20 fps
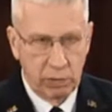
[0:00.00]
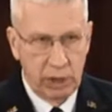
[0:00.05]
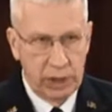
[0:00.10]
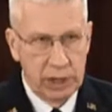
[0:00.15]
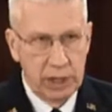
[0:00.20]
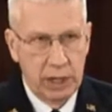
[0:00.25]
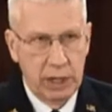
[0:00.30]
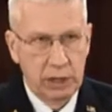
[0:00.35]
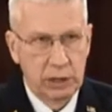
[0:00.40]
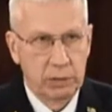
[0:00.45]

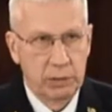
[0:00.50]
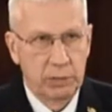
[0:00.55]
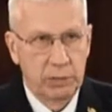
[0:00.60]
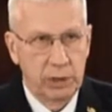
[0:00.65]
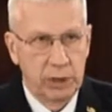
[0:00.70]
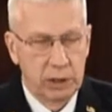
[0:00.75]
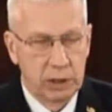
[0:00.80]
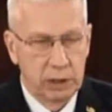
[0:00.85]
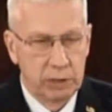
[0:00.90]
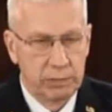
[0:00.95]
Right now,
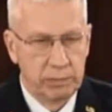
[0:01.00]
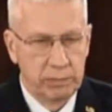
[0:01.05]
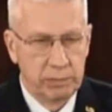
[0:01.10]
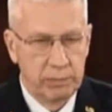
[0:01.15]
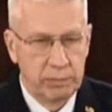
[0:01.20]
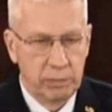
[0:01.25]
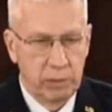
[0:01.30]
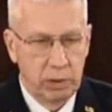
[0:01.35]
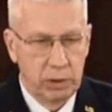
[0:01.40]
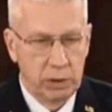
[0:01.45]

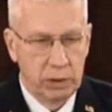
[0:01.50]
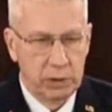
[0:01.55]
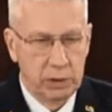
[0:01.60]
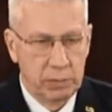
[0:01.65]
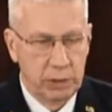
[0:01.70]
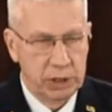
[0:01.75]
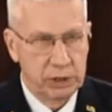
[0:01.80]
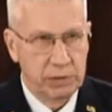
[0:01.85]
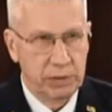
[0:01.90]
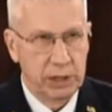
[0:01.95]

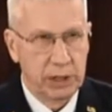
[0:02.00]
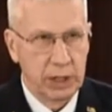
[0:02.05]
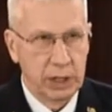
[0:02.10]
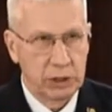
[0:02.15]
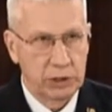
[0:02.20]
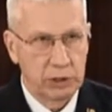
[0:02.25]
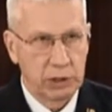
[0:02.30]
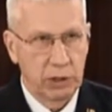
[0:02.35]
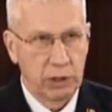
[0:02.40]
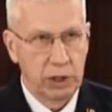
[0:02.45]
the Pennsylvania
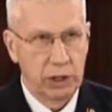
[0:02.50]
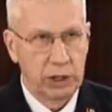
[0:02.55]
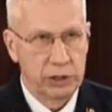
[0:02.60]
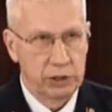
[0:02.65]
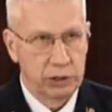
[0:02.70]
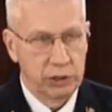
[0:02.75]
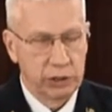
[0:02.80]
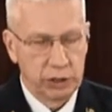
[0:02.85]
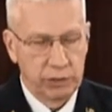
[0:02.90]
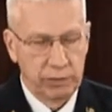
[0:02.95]
National Guard
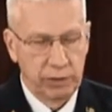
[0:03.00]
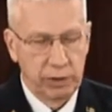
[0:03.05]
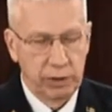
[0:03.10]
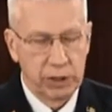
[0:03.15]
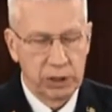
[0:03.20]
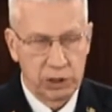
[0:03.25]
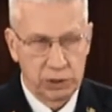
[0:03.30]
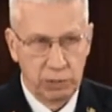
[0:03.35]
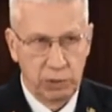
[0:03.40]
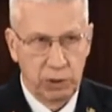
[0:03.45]
has only a
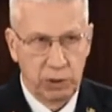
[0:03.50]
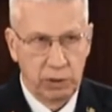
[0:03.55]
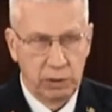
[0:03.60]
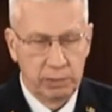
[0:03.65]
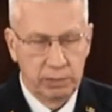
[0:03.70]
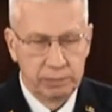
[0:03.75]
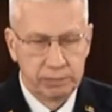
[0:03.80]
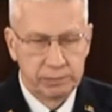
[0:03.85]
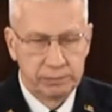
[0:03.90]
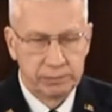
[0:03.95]
very
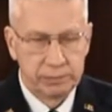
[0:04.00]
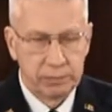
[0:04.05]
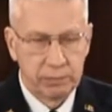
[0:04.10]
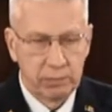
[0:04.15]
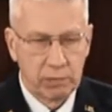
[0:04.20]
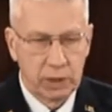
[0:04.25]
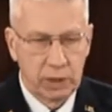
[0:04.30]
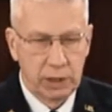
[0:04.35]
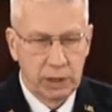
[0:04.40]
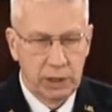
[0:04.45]
small
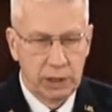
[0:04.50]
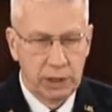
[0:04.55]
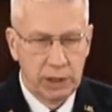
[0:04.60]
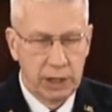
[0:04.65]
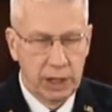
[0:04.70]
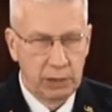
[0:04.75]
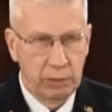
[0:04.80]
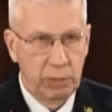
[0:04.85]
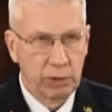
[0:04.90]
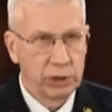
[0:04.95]

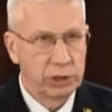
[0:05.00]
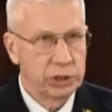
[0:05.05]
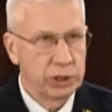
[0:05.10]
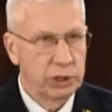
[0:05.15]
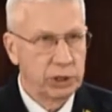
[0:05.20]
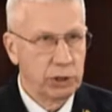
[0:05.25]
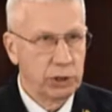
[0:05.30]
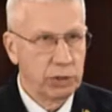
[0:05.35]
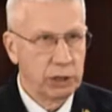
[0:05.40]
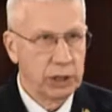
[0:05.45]
network
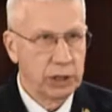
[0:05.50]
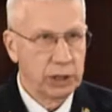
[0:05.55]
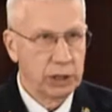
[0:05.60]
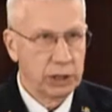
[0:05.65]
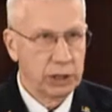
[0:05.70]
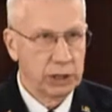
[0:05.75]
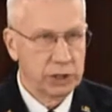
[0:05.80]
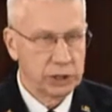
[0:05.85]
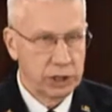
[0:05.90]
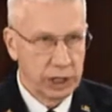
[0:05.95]

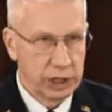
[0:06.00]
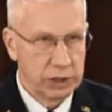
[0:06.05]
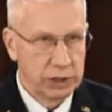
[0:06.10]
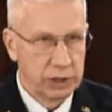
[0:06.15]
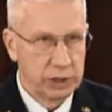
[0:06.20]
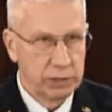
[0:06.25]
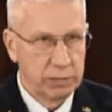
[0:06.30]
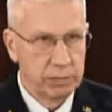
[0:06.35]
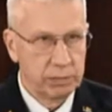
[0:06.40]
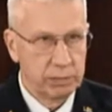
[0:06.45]
security
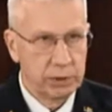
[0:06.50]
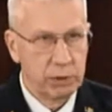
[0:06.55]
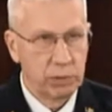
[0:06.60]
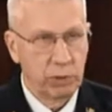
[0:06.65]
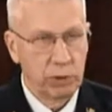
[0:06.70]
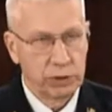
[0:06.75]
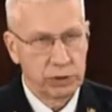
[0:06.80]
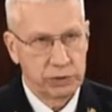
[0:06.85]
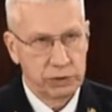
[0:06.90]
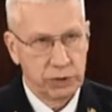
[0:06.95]
section
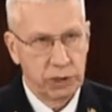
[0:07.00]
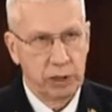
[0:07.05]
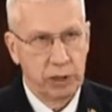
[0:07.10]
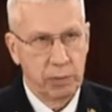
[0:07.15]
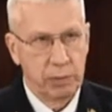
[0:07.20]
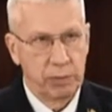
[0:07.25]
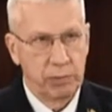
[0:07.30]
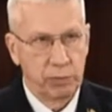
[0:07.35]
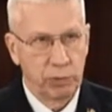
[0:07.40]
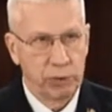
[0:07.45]
that works
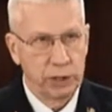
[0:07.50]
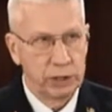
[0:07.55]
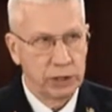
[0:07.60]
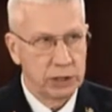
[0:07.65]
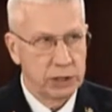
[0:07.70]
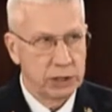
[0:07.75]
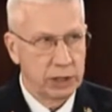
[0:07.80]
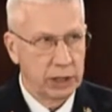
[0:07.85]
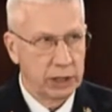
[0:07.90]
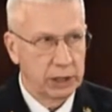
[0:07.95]
up at Fort
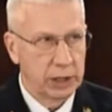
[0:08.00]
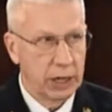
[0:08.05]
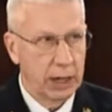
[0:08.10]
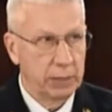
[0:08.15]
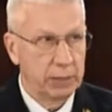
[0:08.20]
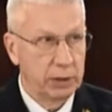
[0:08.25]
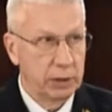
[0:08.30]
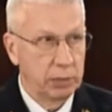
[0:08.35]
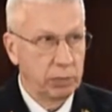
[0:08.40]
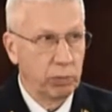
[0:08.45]
Indian Town
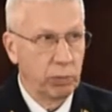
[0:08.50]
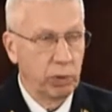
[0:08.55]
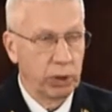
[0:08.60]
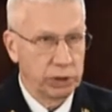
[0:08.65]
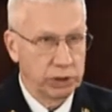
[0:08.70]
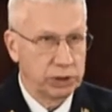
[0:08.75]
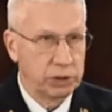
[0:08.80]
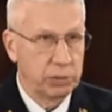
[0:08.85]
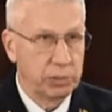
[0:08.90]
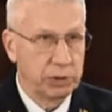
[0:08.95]
Gap that
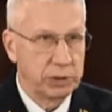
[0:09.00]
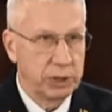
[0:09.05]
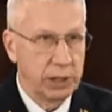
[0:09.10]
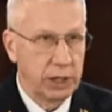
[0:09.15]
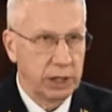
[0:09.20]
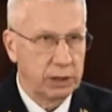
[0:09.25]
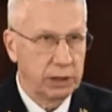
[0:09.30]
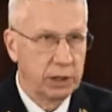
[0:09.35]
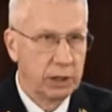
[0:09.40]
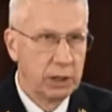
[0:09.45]
works to
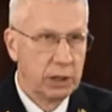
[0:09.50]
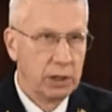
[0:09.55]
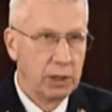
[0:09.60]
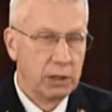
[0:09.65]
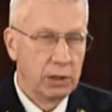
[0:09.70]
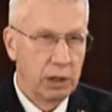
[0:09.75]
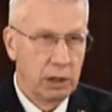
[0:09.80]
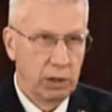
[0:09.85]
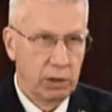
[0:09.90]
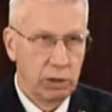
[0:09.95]
protect
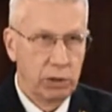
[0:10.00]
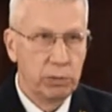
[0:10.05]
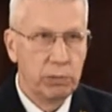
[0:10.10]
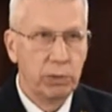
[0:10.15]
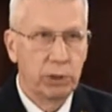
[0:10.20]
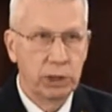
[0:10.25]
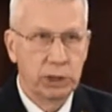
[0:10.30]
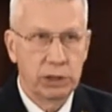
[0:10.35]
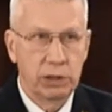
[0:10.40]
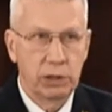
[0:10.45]
our
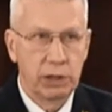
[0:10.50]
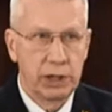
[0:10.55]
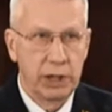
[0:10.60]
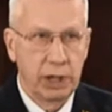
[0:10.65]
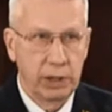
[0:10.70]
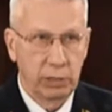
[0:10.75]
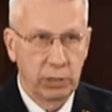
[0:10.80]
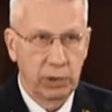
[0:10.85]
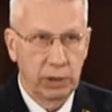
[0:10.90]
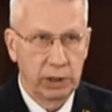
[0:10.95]
own military
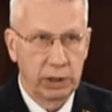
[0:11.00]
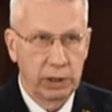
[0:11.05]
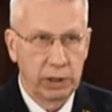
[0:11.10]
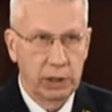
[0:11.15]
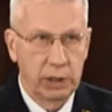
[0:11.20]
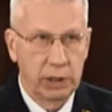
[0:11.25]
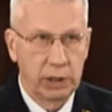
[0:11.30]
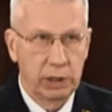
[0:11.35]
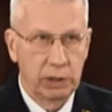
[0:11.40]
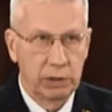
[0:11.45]
network
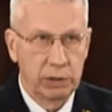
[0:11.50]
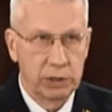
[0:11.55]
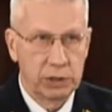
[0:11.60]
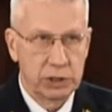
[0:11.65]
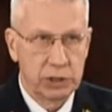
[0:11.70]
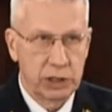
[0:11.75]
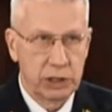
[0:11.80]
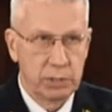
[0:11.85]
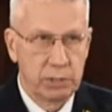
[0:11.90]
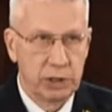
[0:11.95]
here in the
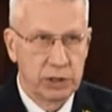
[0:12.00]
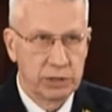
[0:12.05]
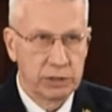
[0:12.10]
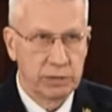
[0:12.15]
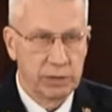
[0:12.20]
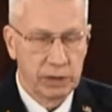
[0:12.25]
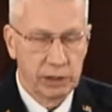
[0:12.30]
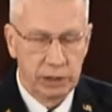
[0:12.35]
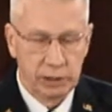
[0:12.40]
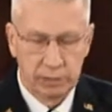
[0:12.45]
state of
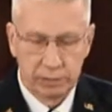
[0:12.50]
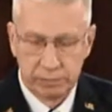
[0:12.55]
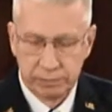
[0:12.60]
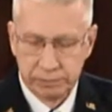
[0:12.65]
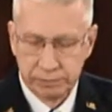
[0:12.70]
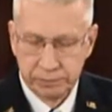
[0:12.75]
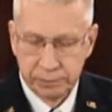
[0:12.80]
Pennsylvania.